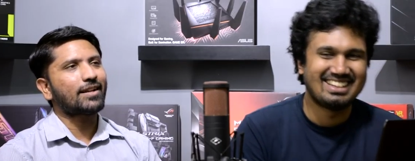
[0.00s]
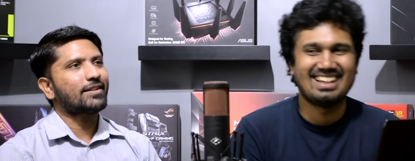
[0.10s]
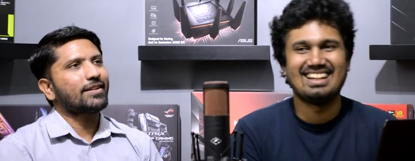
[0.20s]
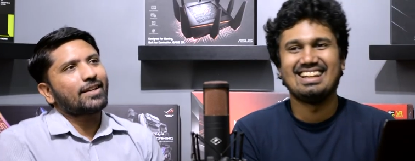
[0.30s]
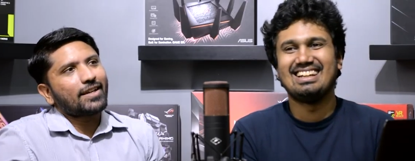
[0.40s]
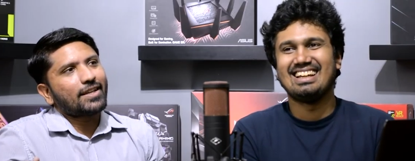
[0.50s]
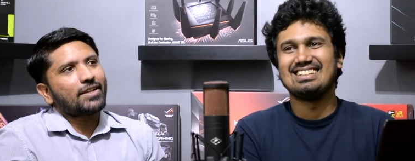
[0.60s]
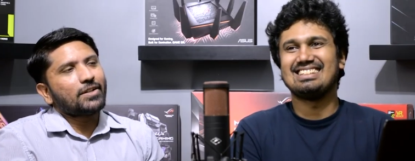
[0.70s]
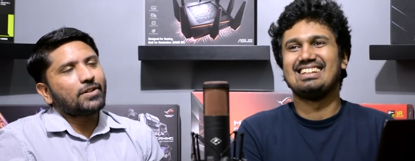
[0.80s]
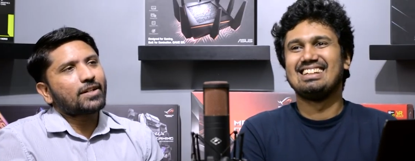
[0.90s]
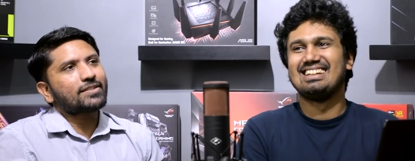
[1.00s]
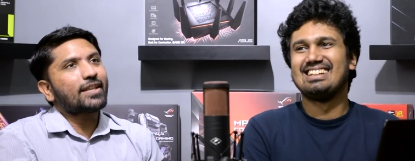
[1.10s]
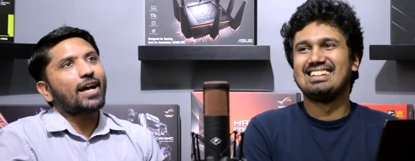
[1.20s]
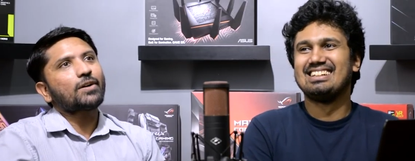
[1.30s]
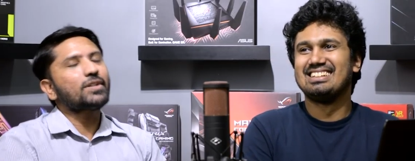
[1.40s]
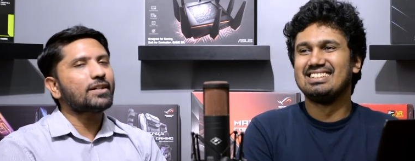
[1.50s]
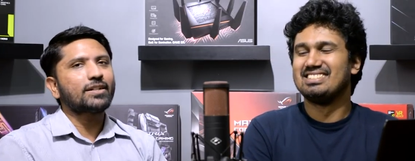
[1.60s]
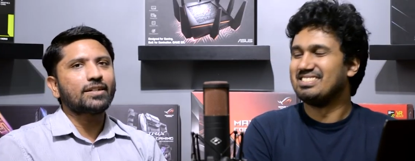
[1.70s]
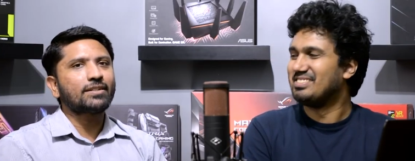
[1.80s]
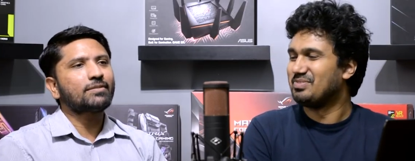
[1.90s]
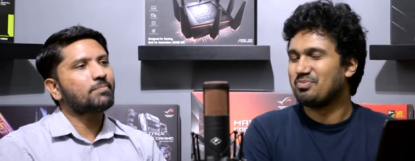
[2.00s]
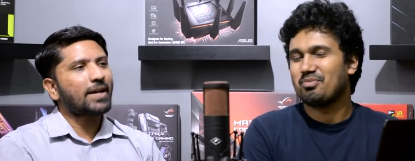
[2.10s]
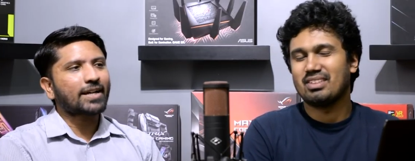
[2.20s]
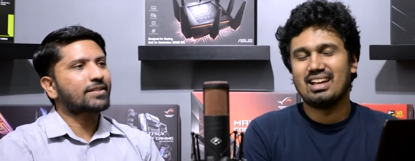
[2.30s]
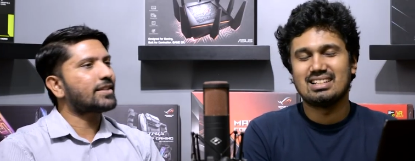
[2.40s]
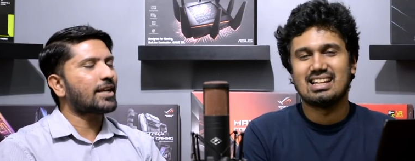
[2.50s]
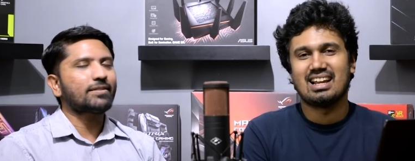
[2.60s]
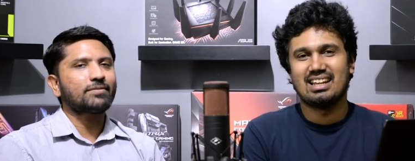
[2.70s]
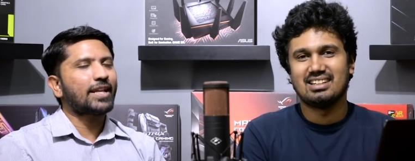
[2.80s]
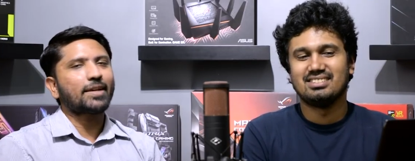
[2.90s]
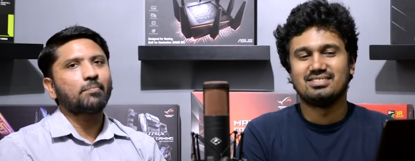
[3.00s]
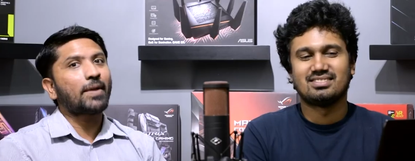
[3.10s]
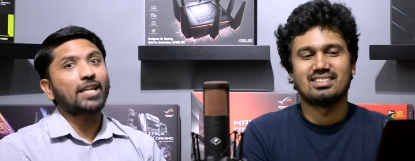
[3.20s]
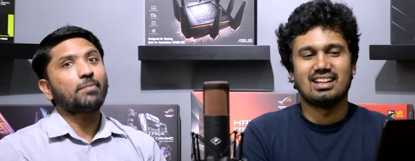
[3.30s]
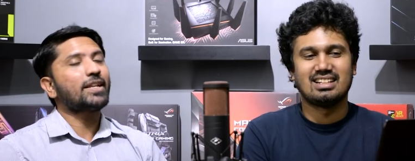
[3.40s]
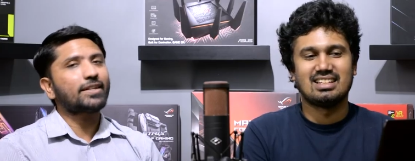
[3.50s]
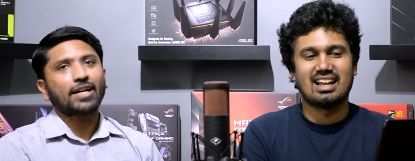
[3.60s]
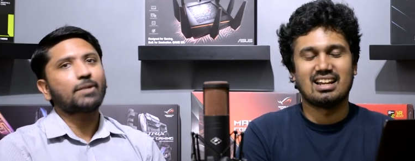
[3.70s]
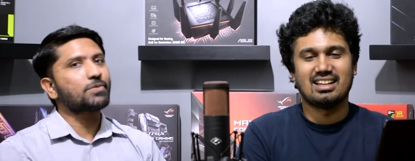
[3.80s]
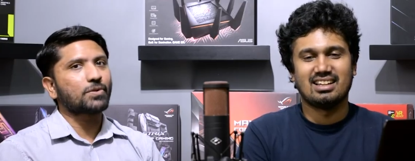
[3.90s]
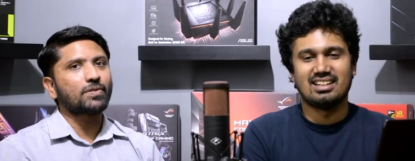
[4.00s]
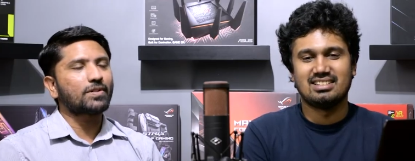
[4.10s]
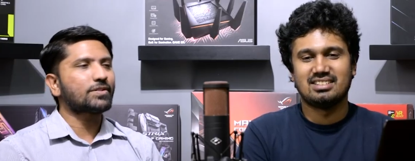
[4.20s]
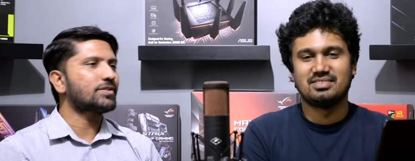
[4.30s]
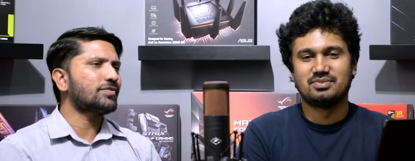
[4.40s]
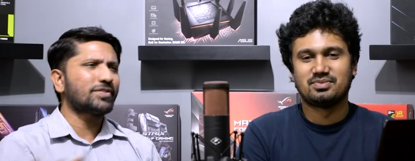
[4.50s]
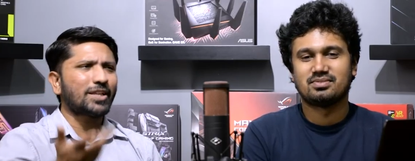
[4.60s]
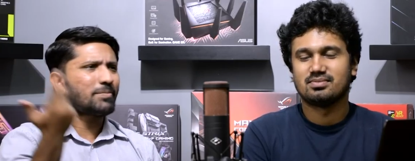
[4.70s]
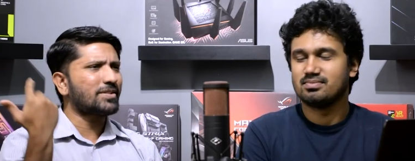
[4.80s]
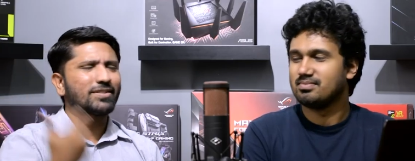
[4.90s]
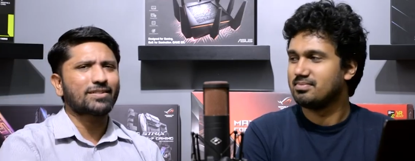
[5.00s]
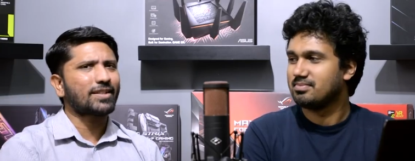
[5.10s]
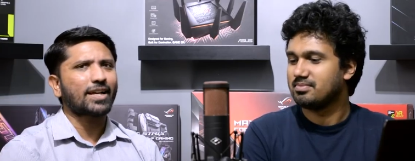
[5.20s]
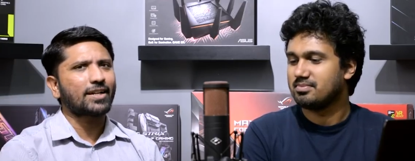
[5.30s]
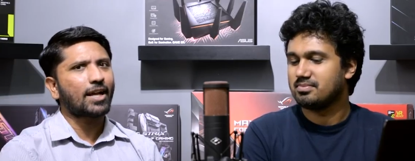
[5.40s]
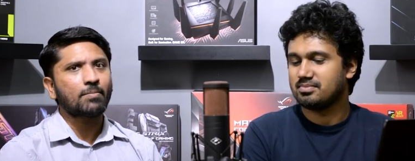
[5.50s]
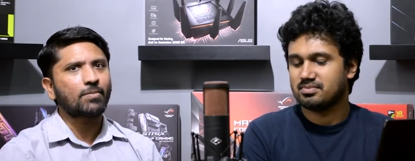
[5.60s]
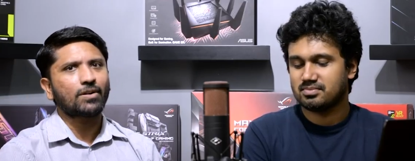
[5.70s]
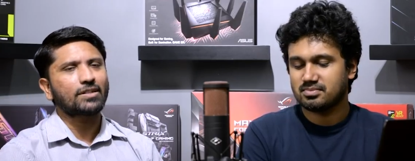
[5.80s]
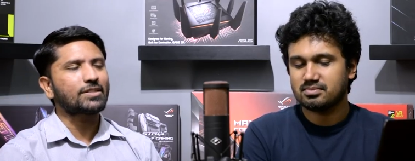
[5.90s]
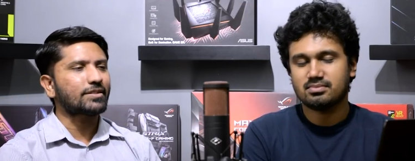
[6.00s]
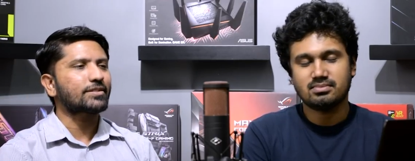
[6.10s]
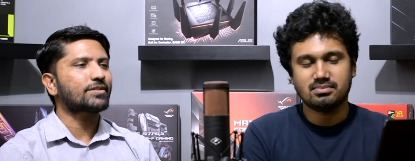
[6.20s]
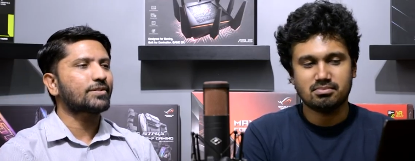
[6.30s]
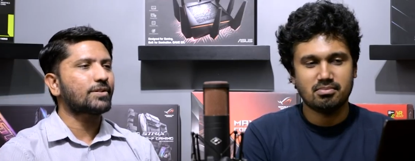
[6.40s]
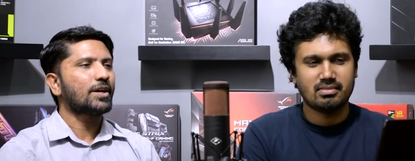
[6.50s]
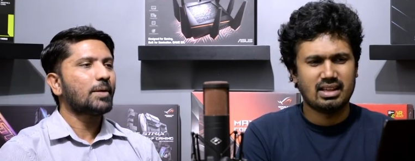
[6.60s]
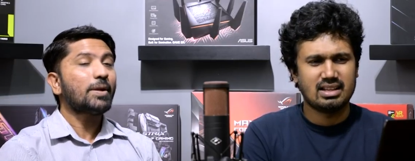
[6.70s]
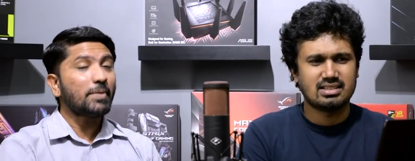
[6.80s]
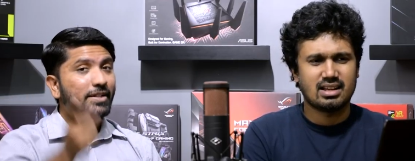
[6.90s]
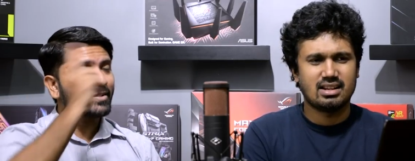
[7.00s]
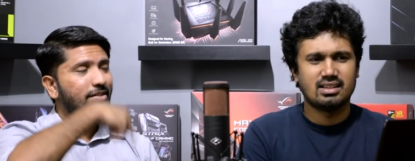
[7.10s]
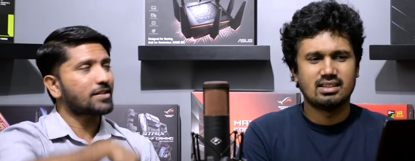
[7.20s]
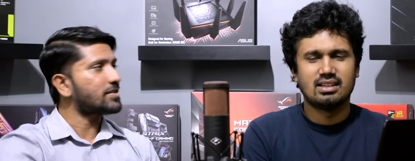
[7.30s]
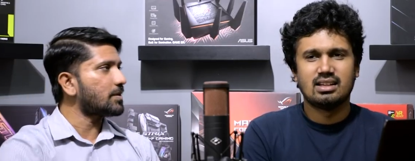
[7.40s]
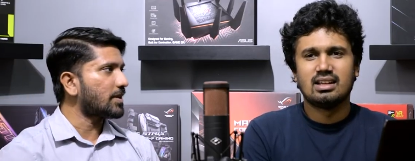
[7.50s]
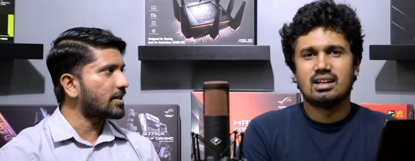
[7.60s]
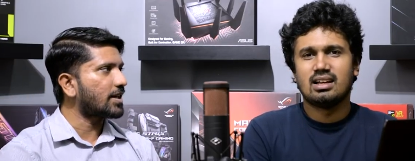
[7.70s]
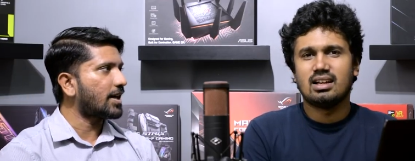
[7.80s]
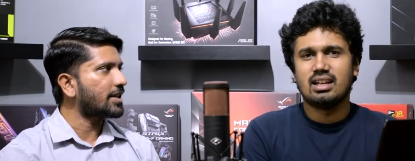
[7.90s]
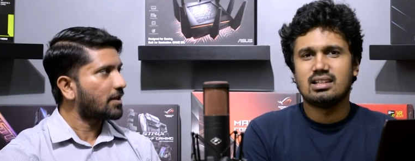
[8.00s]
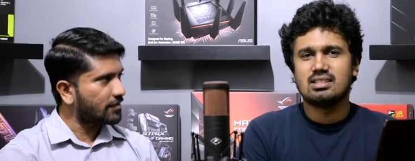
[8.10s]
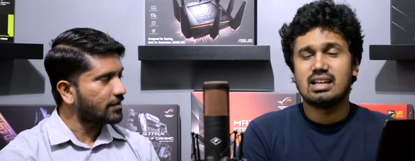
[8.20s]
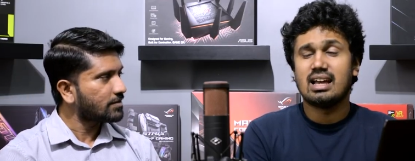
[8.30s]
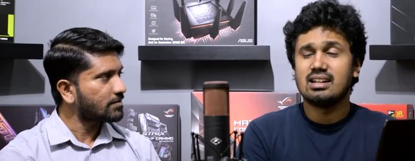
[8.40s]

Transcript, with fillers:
Speaker 1: and they need, you know, because they are going to earn back exactly. that like many, many exactly. times yes. over. So for them, it's just like a number on a sheet. So, but it'll be interesting to see what the card yes. can